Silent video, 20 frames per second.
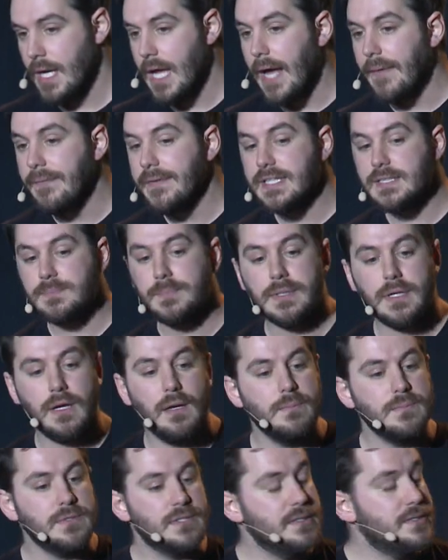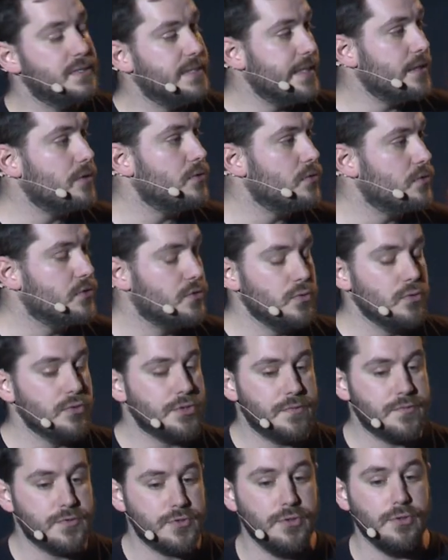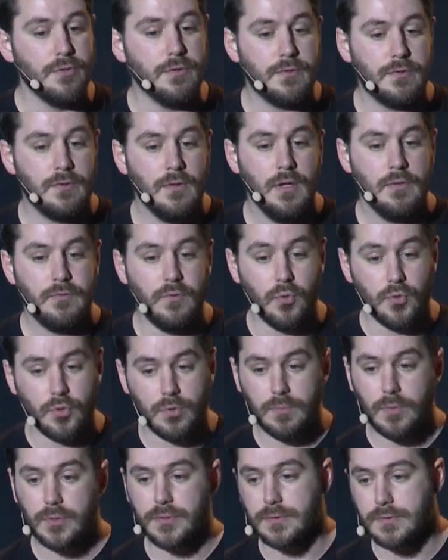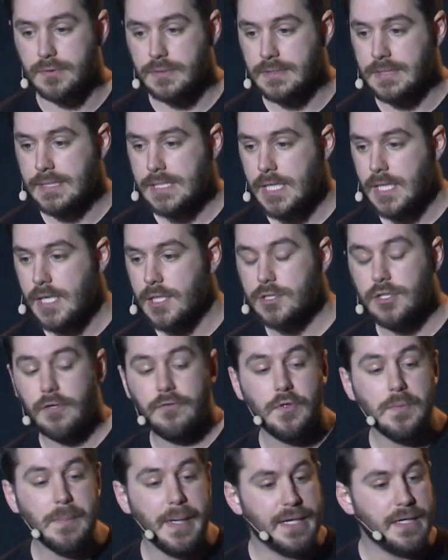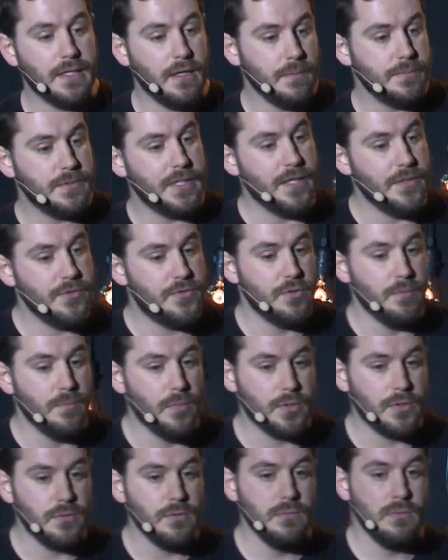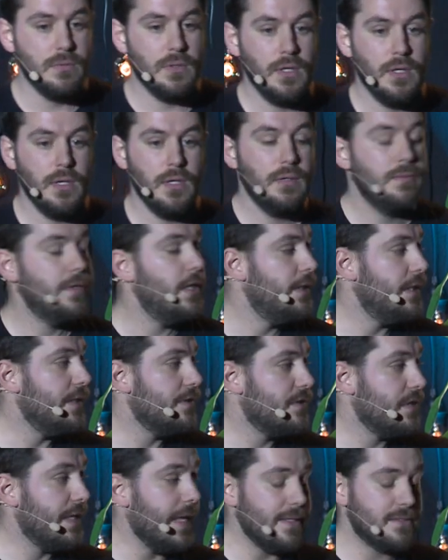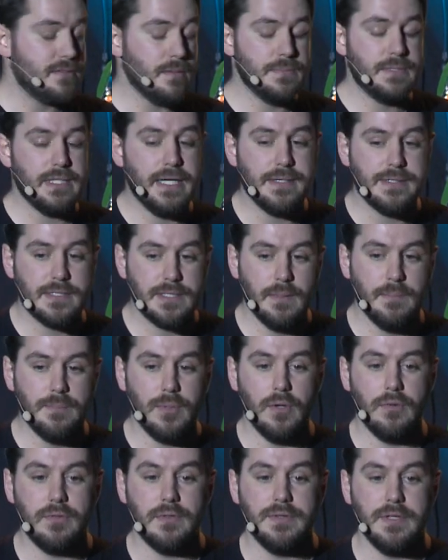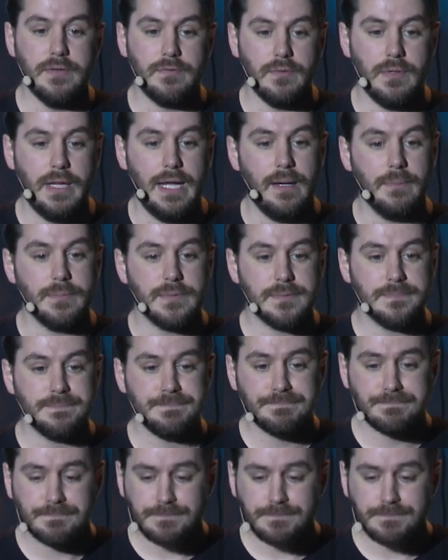And this becomes the single source of truth for your models. So if you make an update to your model, then it gets updated in both the different apps.